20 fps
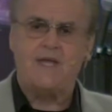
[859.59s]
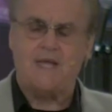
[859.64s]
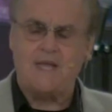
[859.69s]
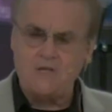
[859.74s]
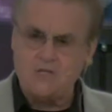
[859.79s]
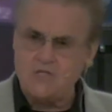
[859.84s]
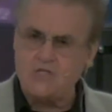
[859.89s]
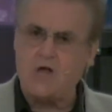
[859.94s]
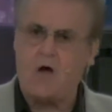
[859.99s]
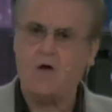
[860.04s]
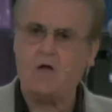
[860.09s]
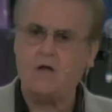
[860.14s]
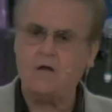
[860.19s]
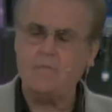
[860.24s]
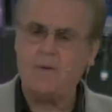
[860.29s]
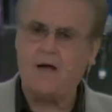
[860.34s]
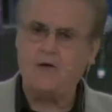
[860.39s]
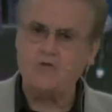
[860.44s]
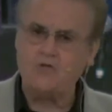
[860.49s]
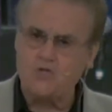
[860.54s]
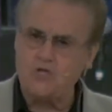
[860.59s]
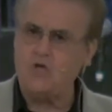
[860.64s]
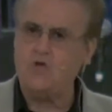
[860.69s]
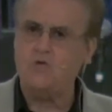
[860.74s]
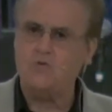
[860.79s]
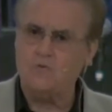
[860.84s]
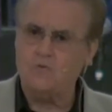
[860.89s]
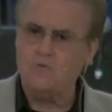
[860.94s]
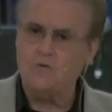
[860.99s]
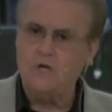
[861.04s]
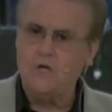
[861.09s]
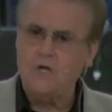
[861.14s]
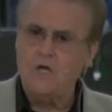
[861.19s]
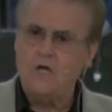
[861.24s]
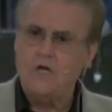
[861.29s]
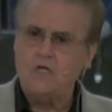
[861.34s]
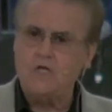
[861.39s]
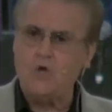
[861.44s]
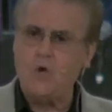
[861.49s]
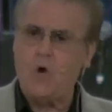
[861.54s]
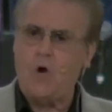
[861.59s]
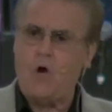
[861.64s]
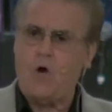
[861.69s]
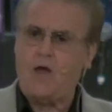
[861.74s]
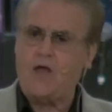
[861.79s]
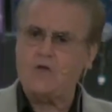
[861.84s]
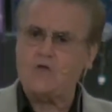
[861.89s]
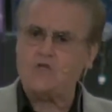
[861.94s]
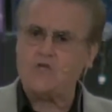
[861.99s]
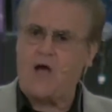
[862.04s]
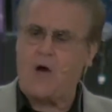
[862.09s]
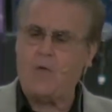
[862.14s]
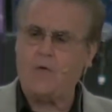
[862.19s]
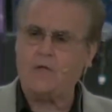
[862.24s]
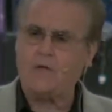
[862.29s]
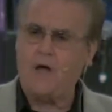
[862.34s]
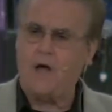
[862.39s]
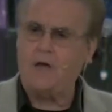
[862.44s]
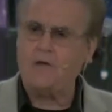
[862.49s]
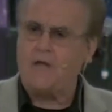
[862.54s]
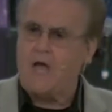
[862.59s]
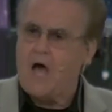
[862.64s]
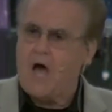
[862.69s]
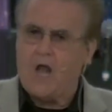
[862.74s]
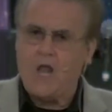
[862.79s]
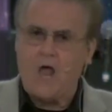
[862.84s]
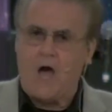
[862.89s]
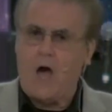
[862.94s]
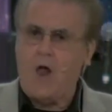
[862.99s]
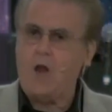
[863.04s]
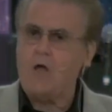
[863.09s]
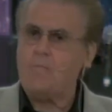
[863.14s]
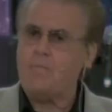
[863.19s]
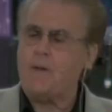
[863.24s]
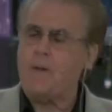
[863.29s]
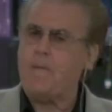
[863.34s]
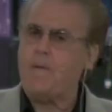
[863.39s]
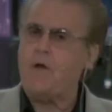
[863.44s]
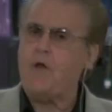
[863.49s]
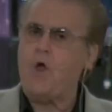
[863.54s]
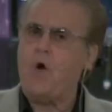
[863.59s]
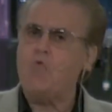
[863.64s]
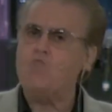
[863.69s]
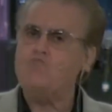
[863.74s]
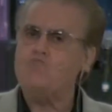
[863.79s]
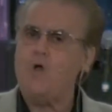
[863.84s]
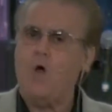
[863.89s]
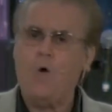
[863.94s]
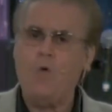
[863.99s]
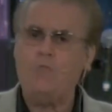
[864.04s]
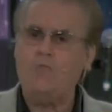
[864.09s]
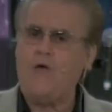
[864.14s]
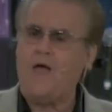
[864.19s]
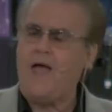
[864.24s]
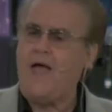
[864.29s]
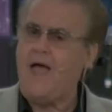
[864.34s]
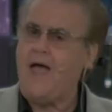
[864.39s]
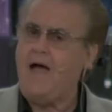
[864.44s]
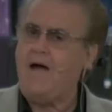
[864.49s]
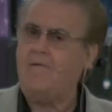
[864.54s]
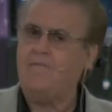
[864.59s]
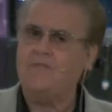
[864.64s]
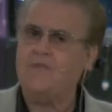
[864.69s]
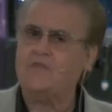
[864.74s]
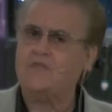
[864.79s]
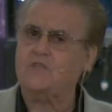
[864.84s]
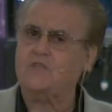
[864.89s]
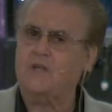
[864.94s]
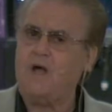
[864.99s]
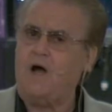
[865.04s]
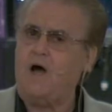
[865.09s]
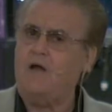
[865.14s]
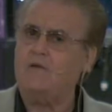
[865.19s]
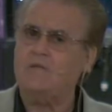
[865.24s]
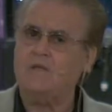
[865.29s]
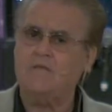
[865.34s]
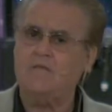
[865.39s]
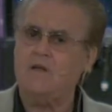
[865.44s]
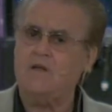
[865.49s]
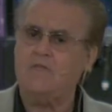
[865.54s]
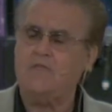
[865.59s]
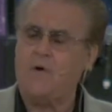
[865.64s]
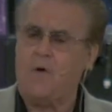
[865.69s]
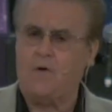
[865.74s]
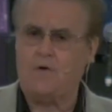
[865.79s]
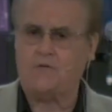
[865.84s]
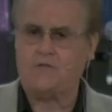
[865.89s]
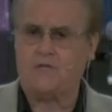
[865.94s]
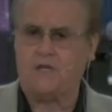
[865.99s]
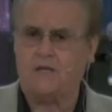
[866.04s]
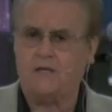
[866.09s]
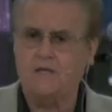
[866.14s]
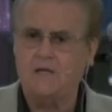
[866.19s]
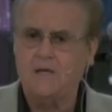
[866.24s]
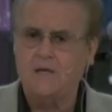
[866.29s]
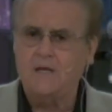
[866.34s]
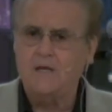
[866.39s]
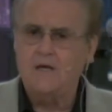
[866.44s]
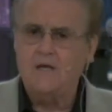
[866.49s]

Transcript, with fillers: He's talking about you are a child of God. A lot of people don't know the how this God given authority.